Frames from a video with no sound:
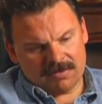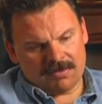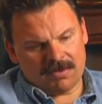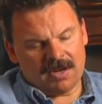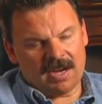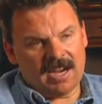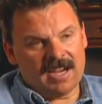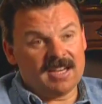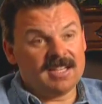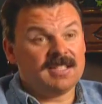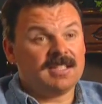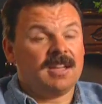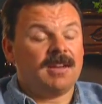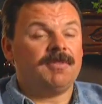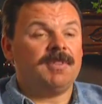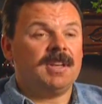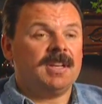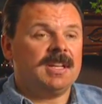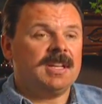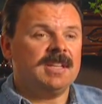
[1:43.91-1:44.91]
for
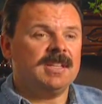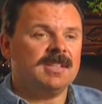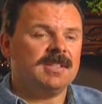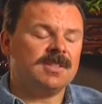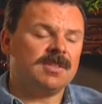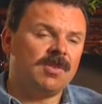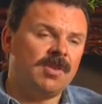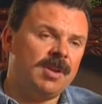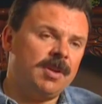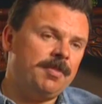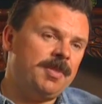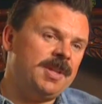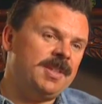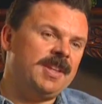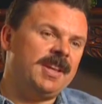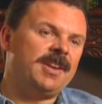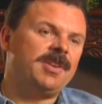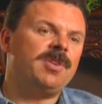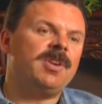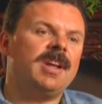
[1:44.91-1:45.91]
'97 is going to be
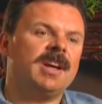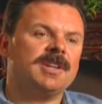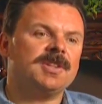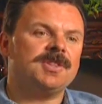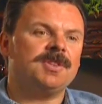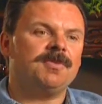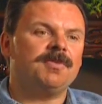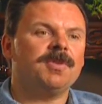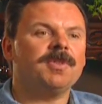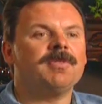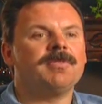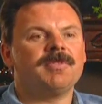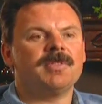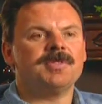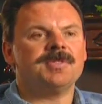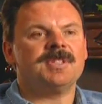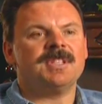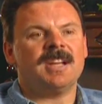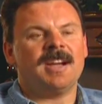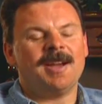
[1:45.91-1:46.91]
the introduction for the
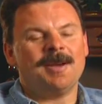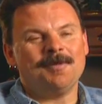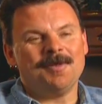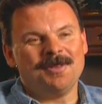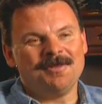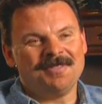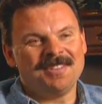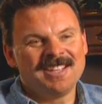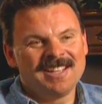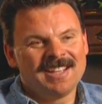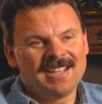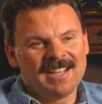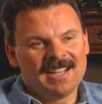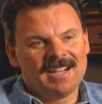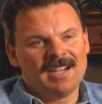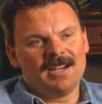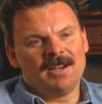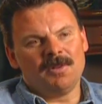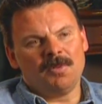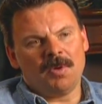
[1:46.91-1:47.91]
first time of
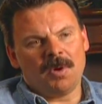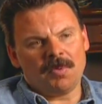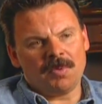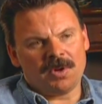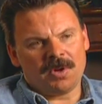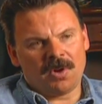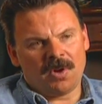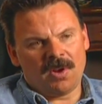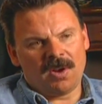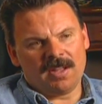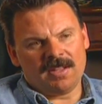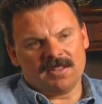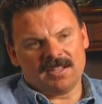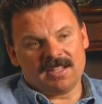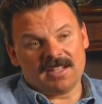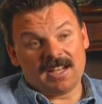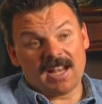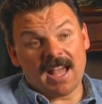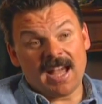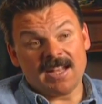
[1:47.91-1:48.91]
what we're calling the
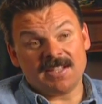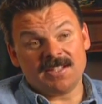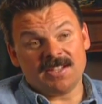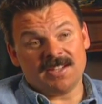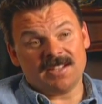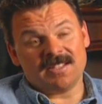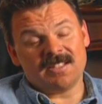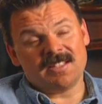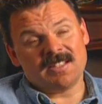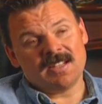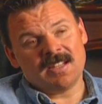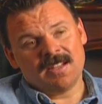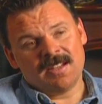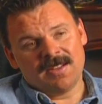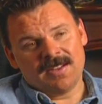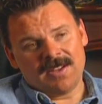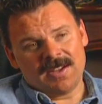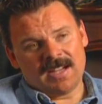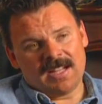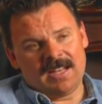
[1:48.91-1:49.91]
Classics
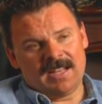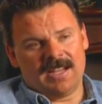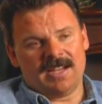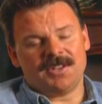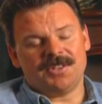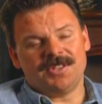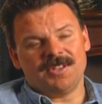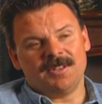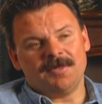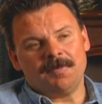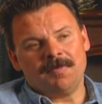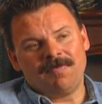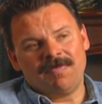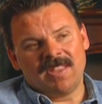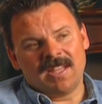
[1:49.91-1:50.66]
Collection.